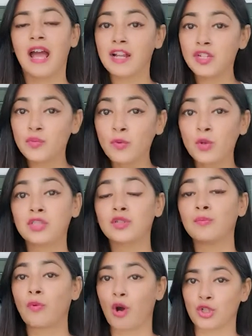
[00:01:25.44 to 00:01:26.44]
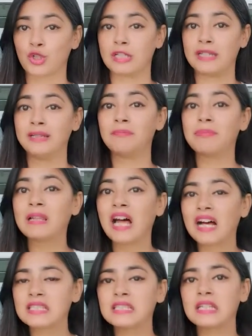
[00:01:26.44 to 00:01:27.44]
And most importantly,
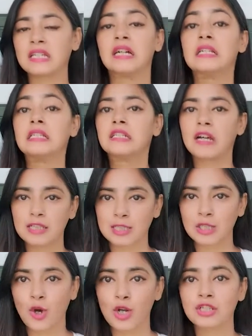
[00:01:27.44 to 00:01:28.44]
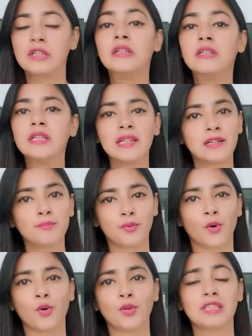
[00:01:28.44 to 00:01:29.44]
plastic does not
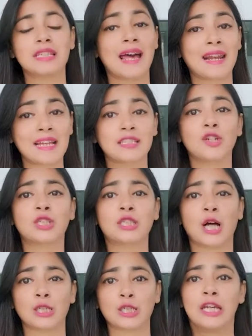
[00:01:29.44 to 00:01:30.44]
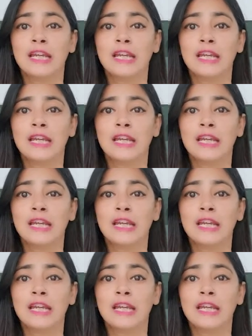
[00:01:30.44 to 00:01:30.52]
decompose, and as a result,